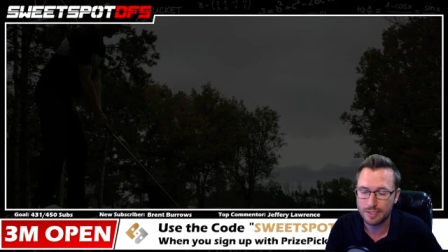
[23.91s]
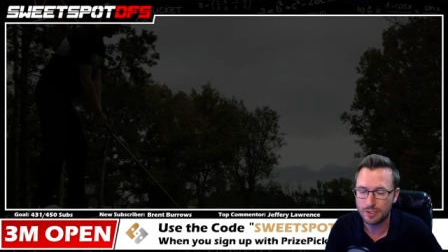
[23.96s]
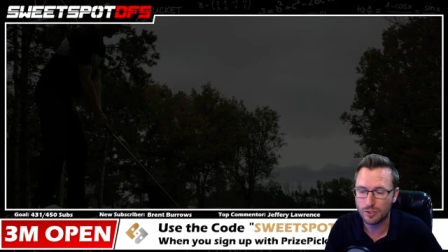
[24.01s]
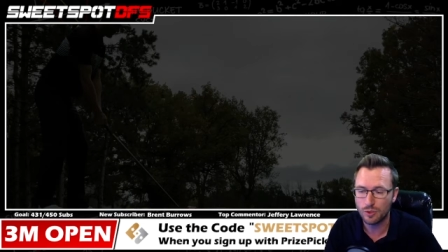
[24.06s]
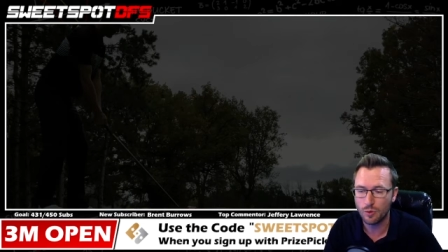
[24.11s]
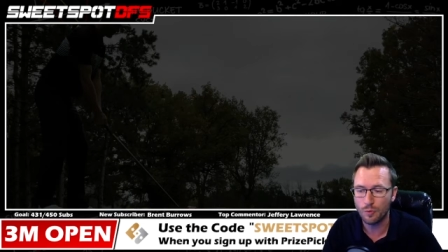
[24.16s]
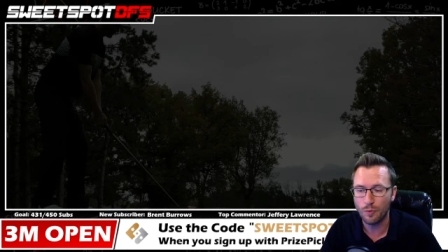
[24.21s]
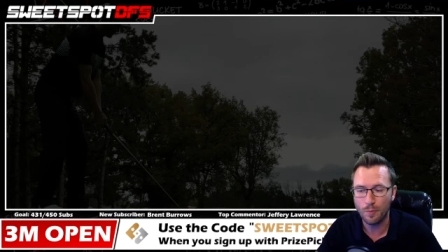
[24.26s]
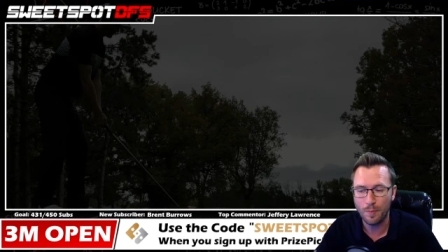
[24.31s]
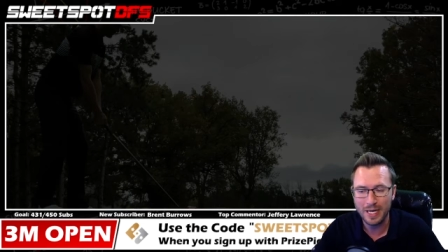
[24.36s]
so
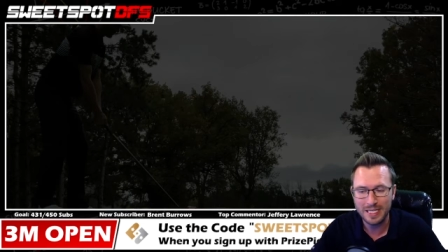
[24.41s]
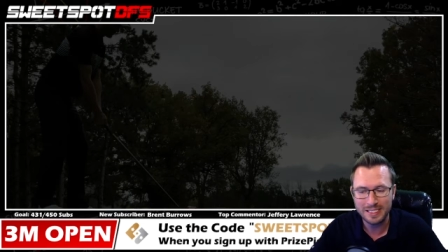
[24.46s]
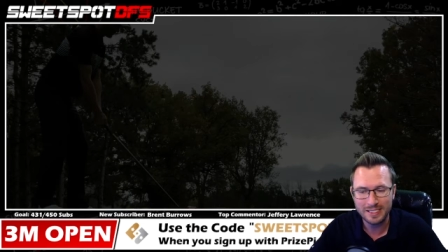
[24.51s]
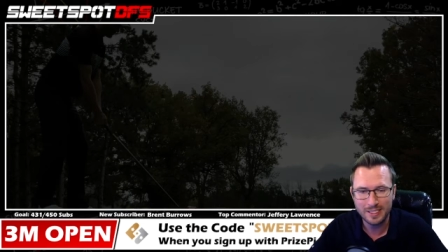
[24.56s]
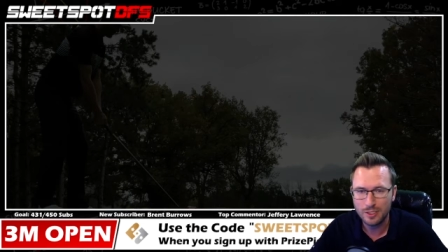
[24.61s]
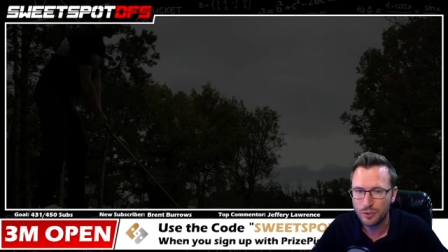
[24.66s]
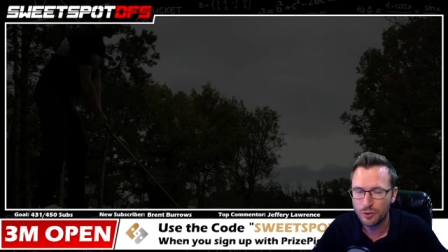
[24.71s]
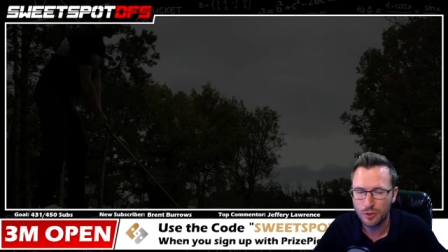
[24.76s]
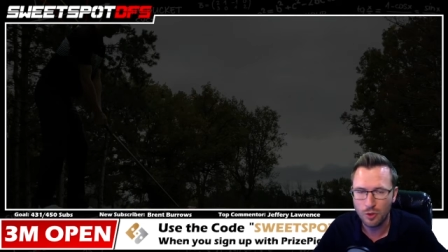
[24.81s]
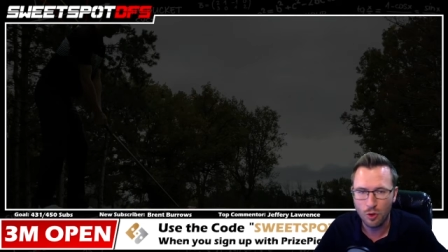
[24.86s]
we're basically
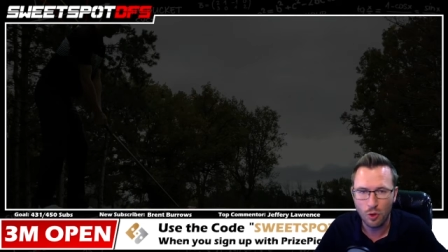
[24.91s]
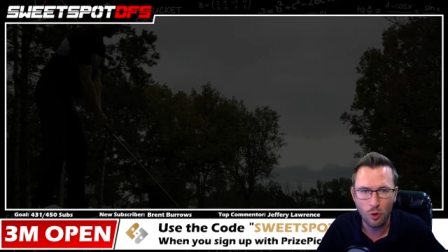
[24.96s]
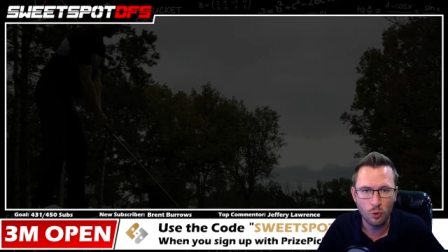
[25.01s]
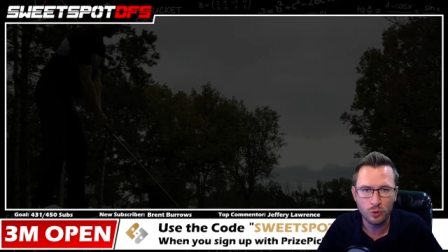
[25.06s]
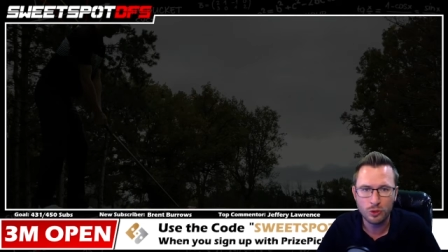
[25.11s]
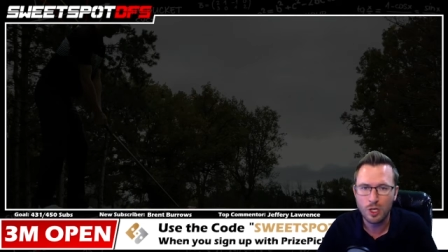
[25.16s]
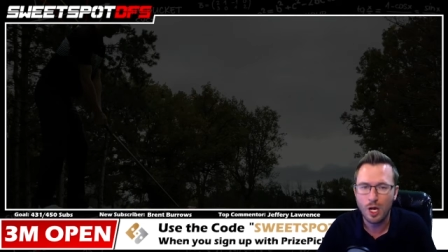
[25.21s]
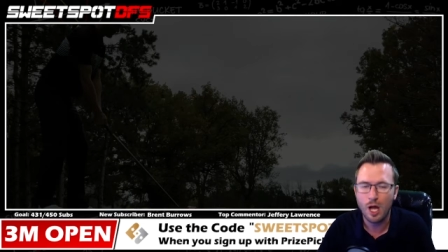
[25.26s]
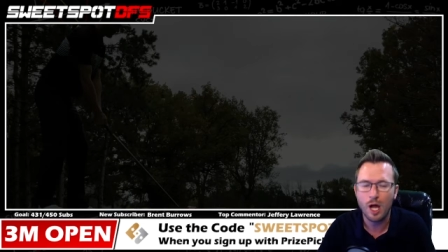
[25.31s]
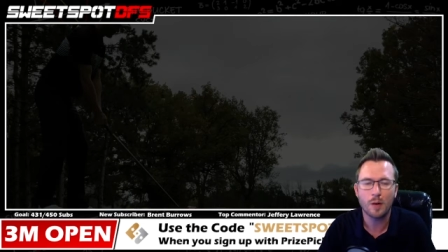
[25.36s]
doing a whole
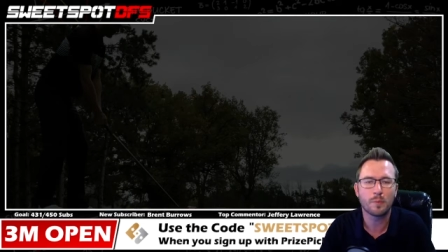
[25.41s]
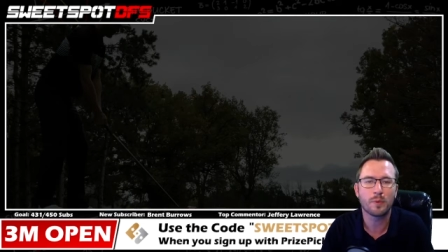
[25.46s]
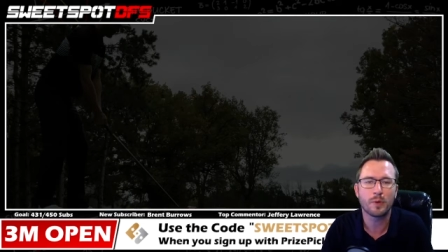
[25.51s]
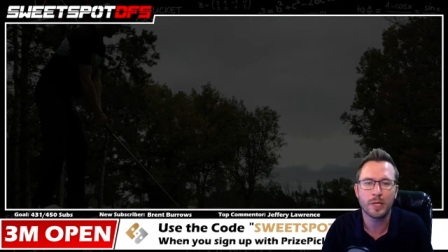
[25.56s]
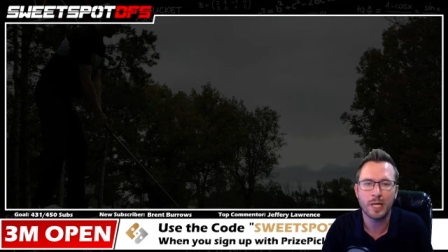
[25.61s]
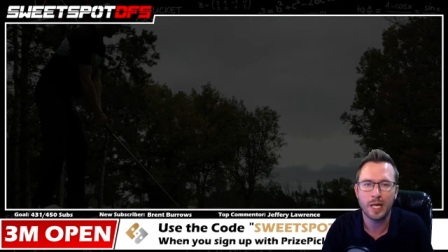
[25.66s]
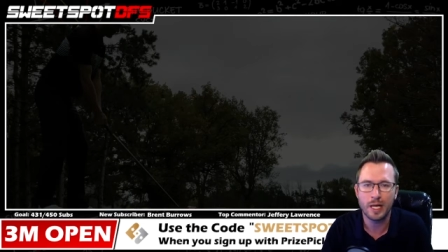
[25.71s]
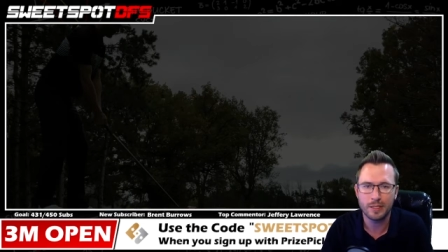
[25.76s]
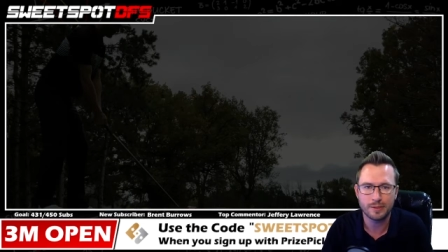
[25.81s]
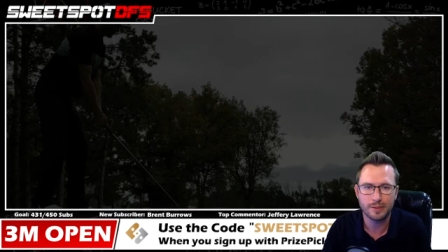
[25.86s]

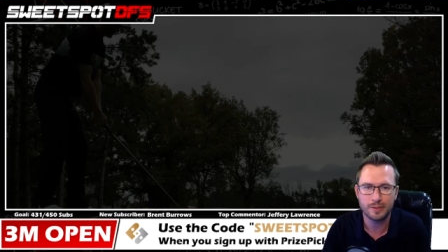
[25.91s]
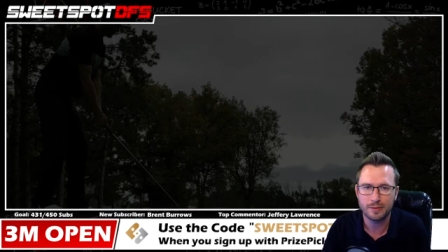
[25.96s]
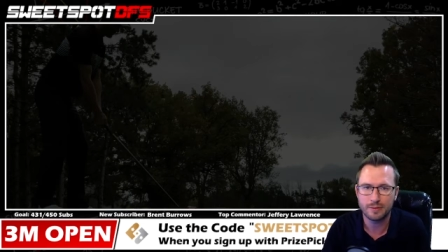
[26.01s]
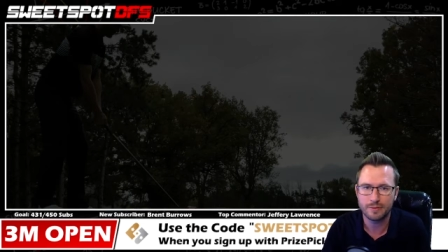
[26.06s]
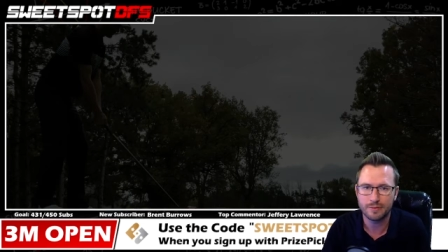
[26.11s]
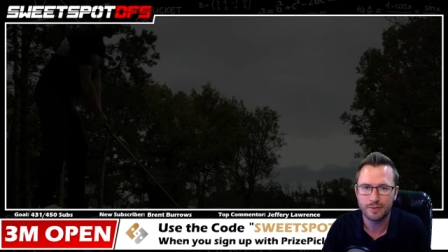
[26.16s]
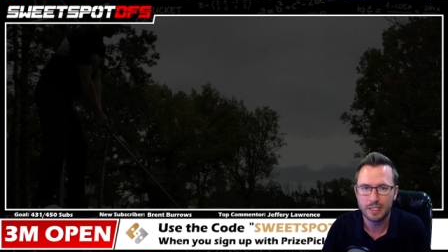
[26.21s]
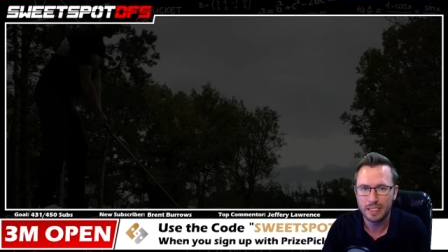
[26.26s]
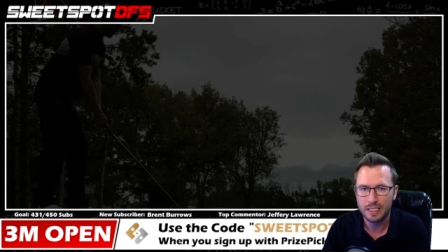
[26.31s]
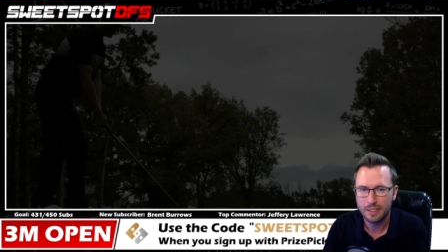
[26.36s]
comprehensive
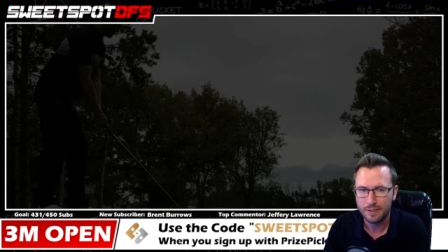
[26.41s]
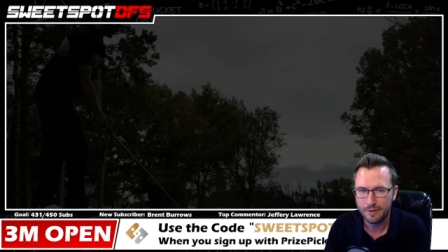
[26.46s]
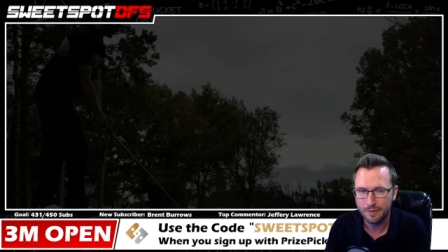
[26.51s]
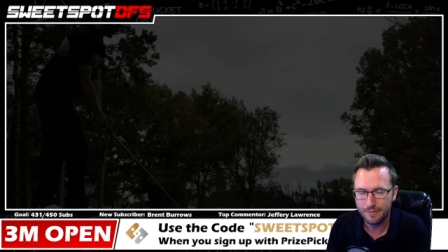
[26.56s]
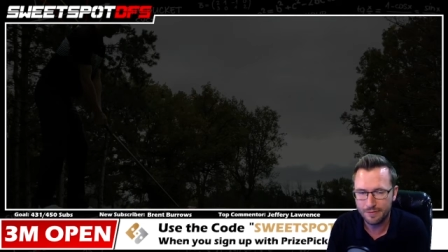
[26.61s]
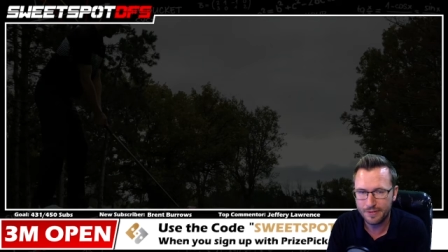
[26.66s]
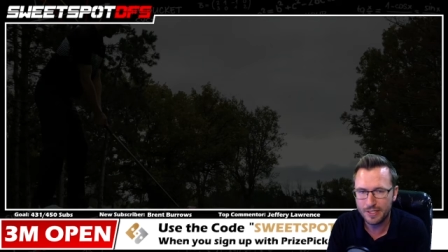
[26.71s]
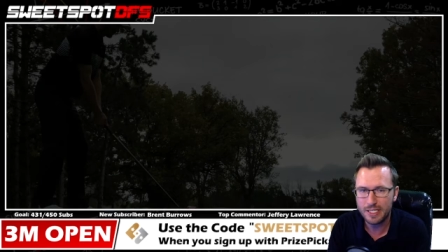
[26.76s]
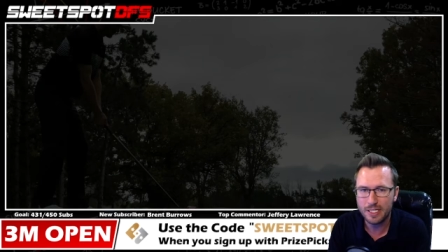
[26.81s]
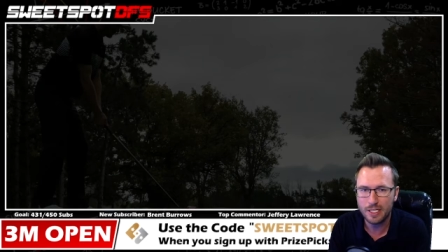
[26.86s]

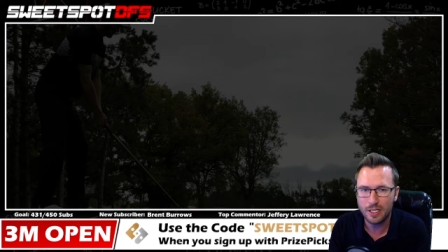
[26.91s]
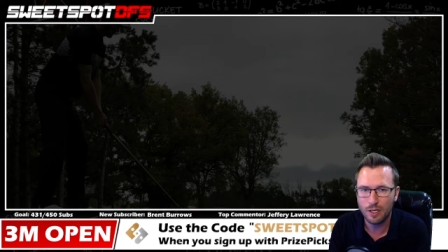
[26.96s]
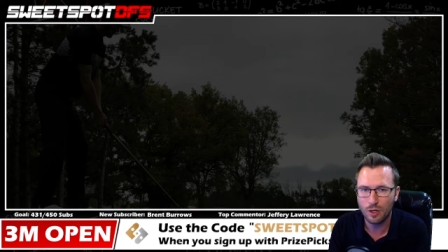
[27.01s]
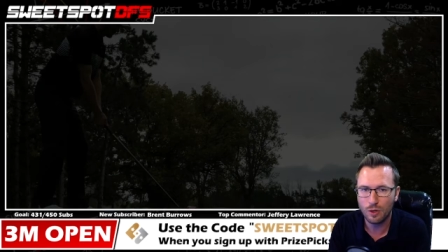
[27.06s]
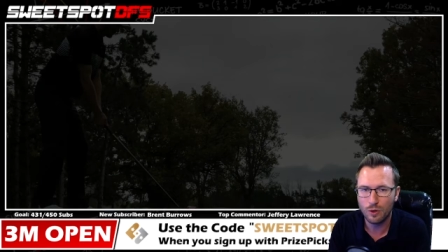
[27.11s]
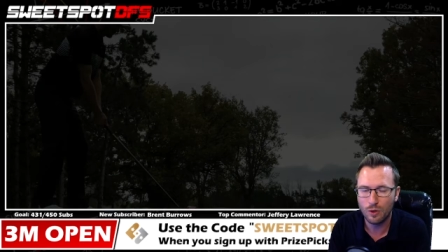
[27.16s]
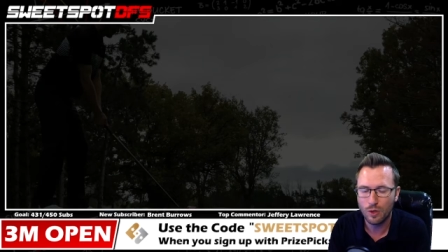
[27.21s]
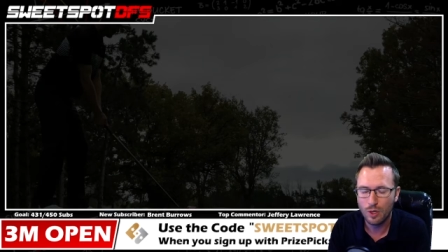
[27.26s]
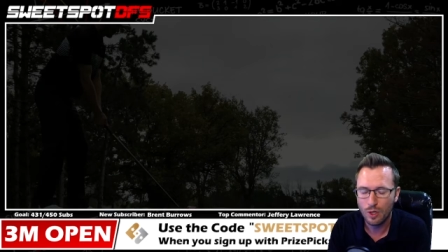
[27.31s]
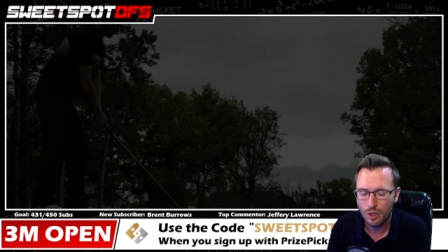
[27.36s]
video